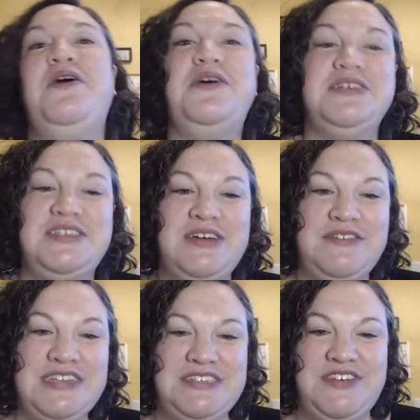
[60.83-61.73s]
also
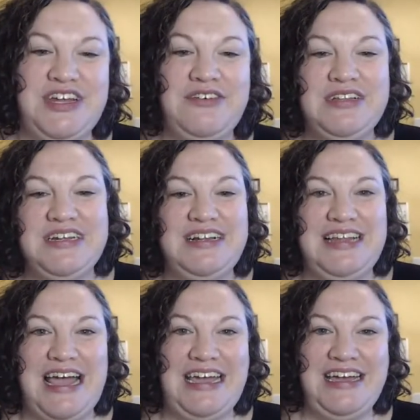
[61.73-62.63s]
give this video a little
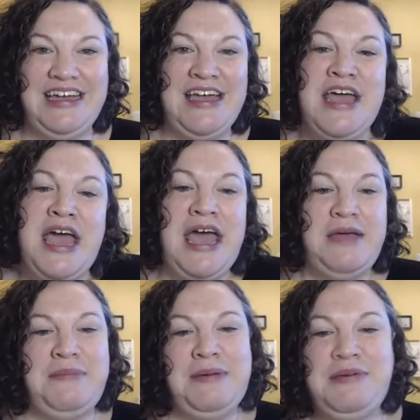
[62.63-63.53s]
like
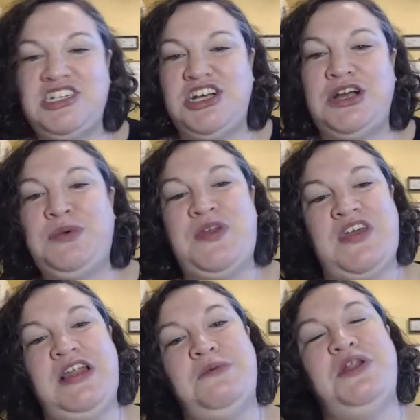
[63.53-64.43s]
and maybe share it with
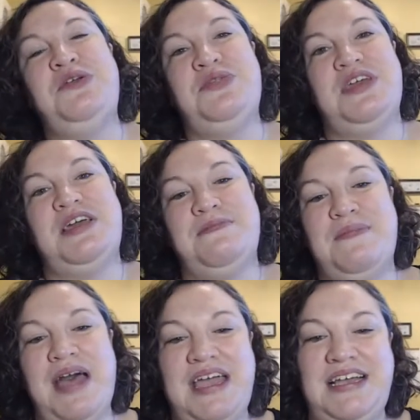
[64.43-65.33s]
anyone you think
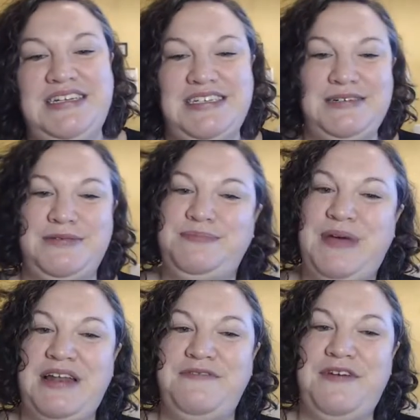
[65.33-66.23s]
might
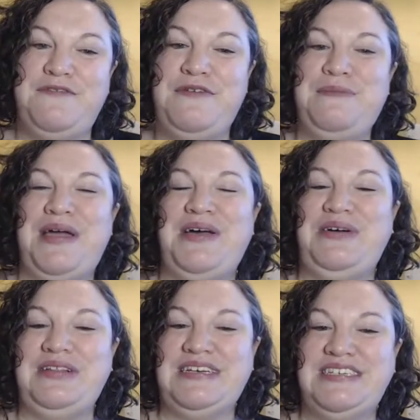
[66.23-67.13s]
benefit from my
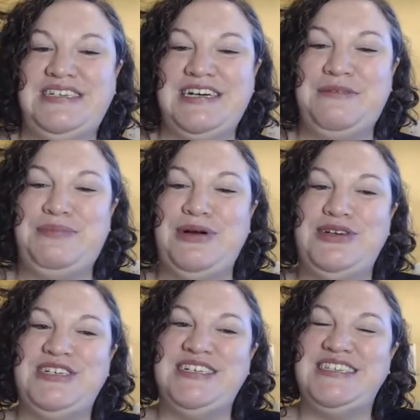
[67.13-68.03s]
holistic
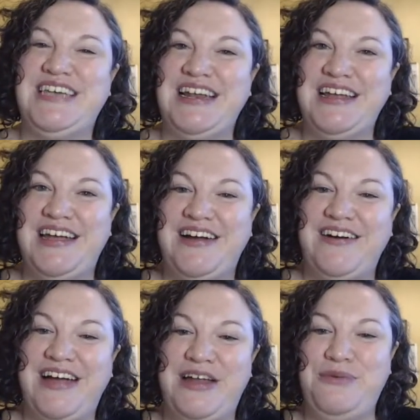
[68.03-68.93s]
approach to
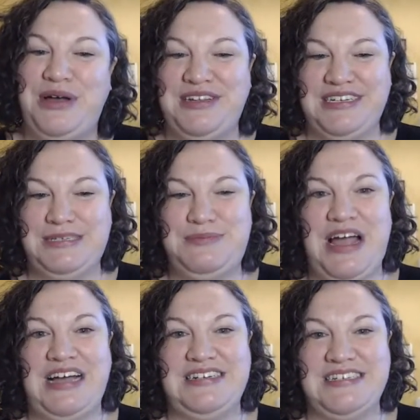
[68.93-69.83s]
skincare and wellness
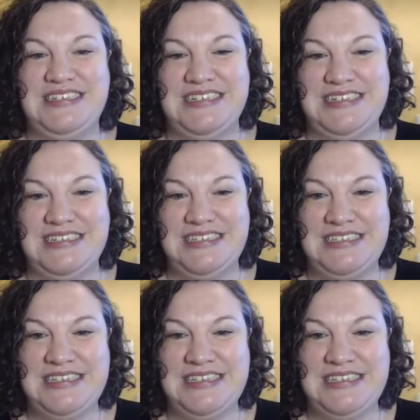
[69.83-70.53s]
practices.